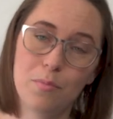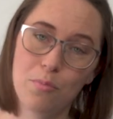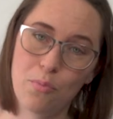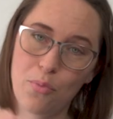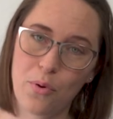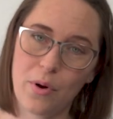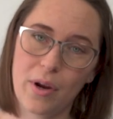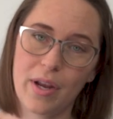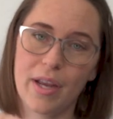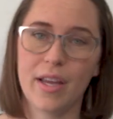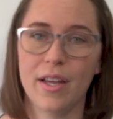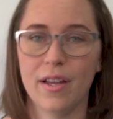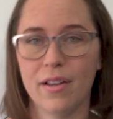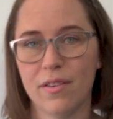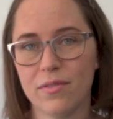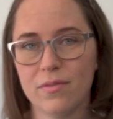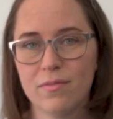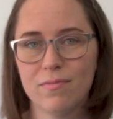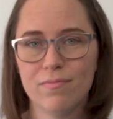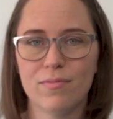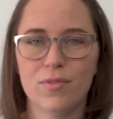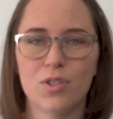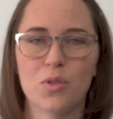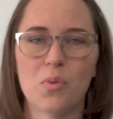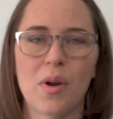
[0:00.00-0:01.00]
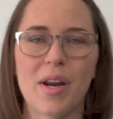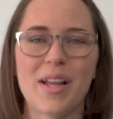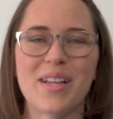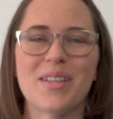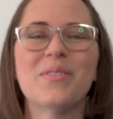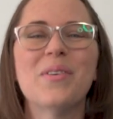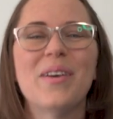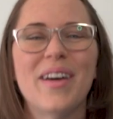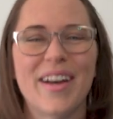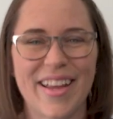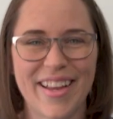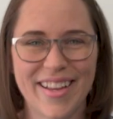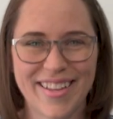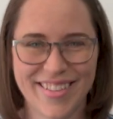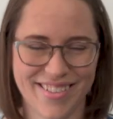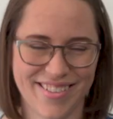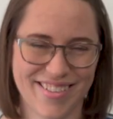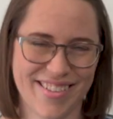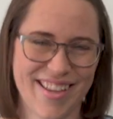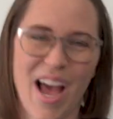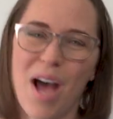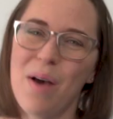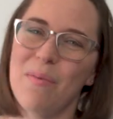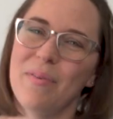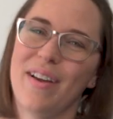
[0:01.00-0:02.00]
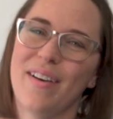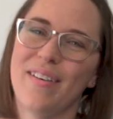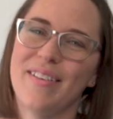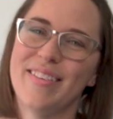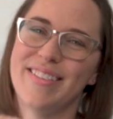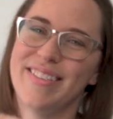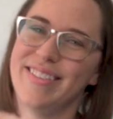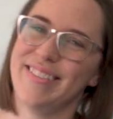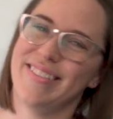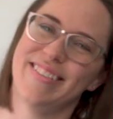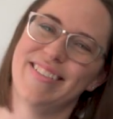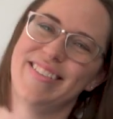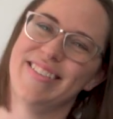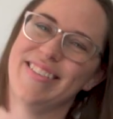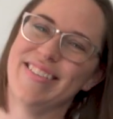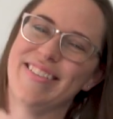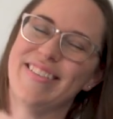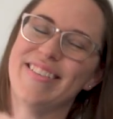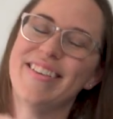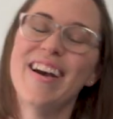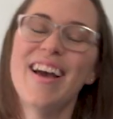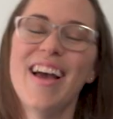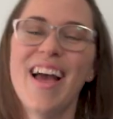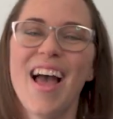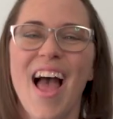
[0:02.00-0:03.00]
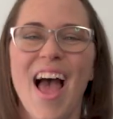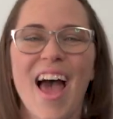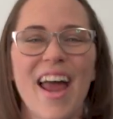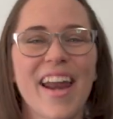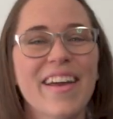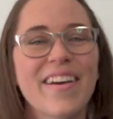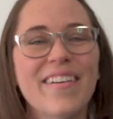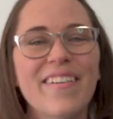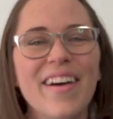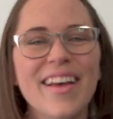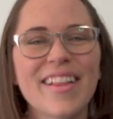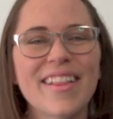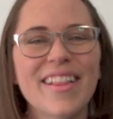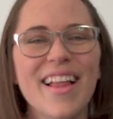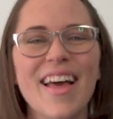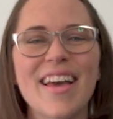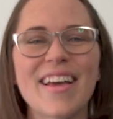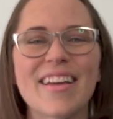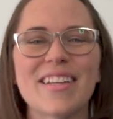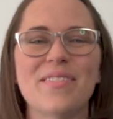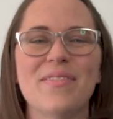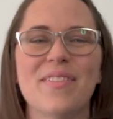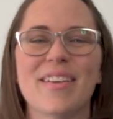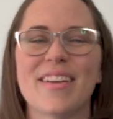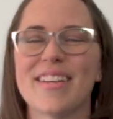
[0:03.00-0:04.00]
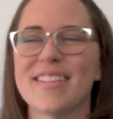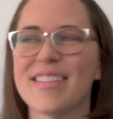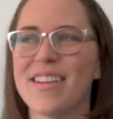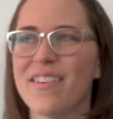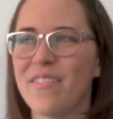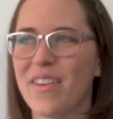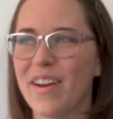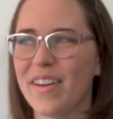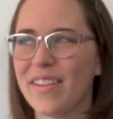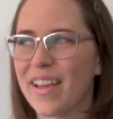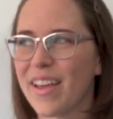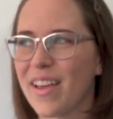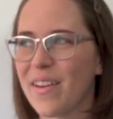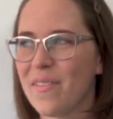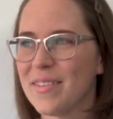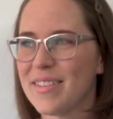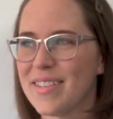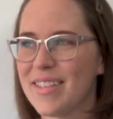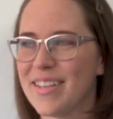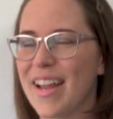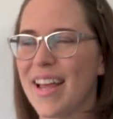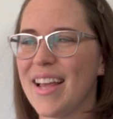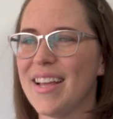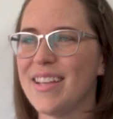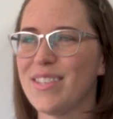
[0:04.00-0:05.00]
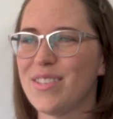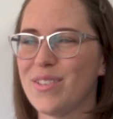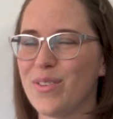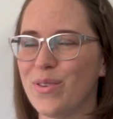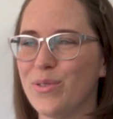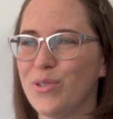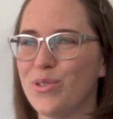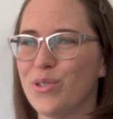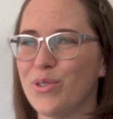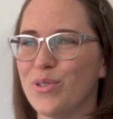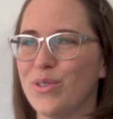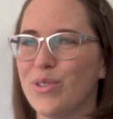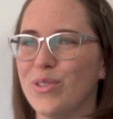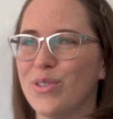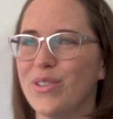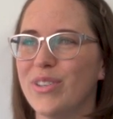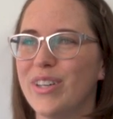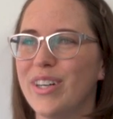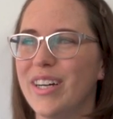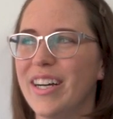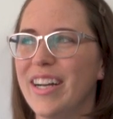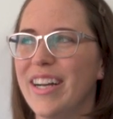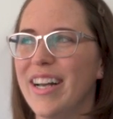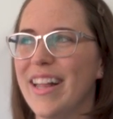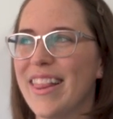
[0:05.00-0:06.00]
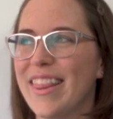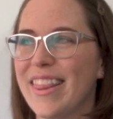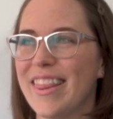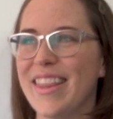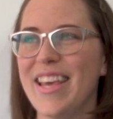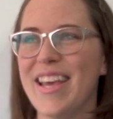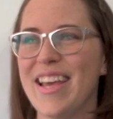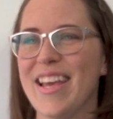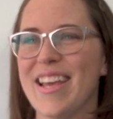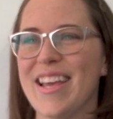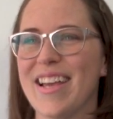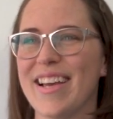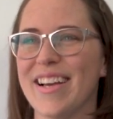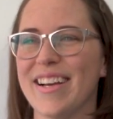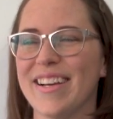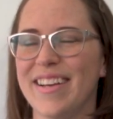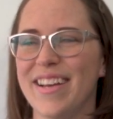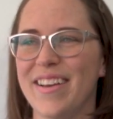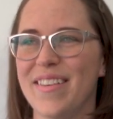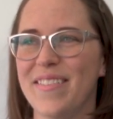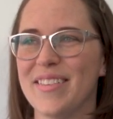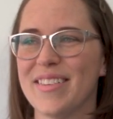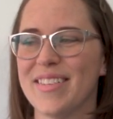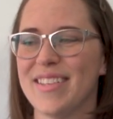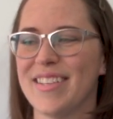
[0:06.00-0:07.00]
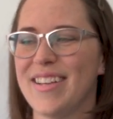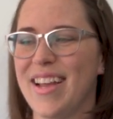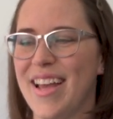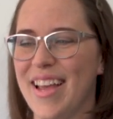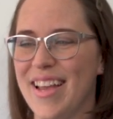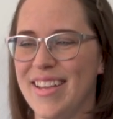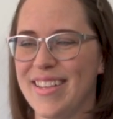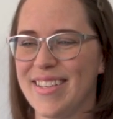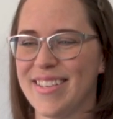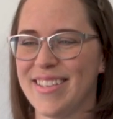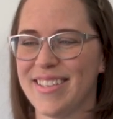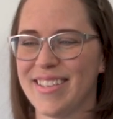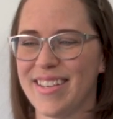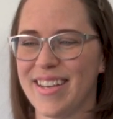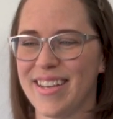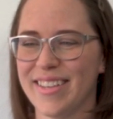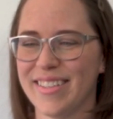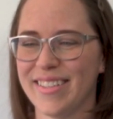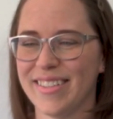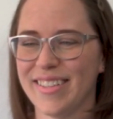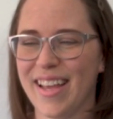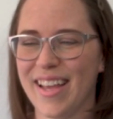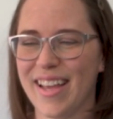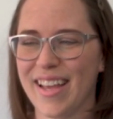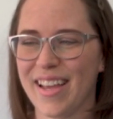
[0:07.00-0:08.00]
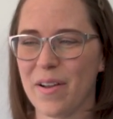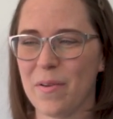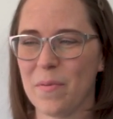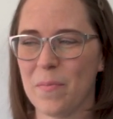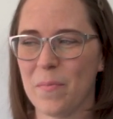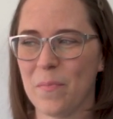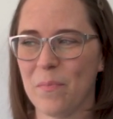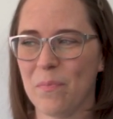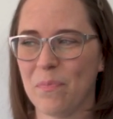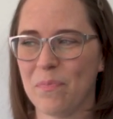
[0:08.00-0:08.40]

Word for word: pre-2020, that's a habit I was used to. And I quite liked, because I felt like it was a nice social thing. It was a nice, like,